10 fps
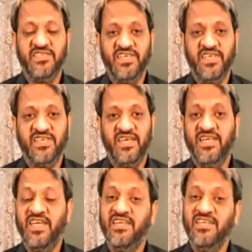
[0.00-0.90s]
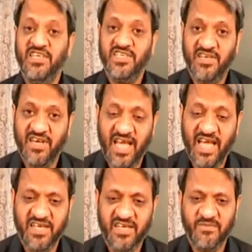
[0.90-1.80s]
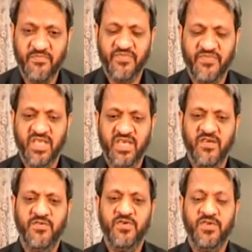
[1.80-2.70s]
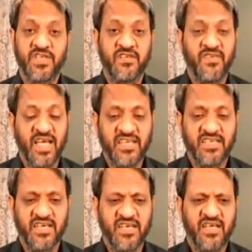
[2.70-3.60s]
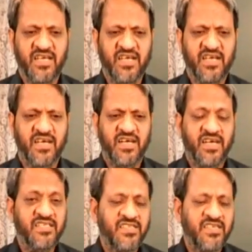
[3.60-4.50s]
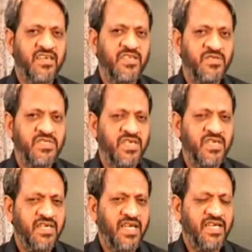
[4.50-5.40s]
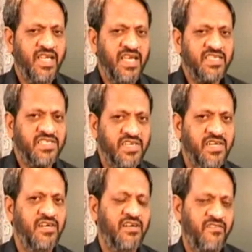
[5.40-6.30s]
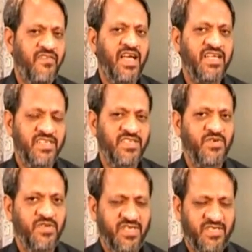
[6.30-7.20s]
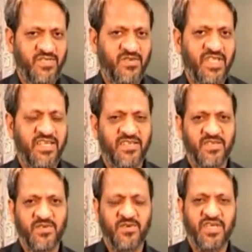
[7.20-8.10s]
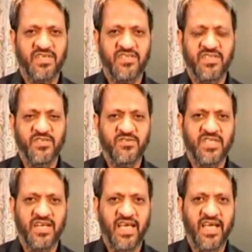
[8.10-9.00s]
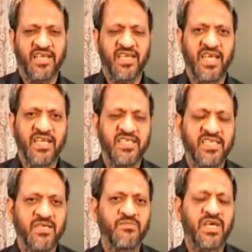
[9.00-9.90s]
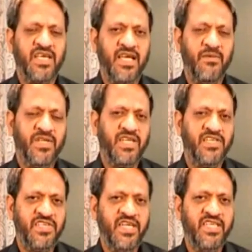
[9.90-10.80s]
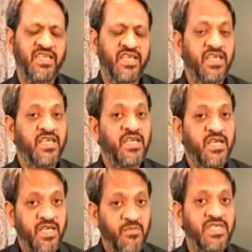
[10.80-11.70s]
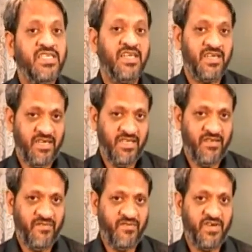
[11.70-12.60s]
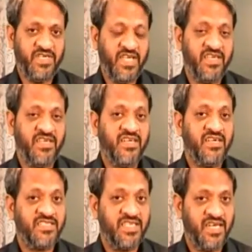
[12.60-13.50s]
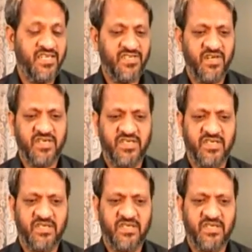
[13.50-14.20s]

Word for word: create an additional lag if you need a flash consider using an external flash unit so that you can reduce the lag and keep the camera ready immediately for taking a second shot.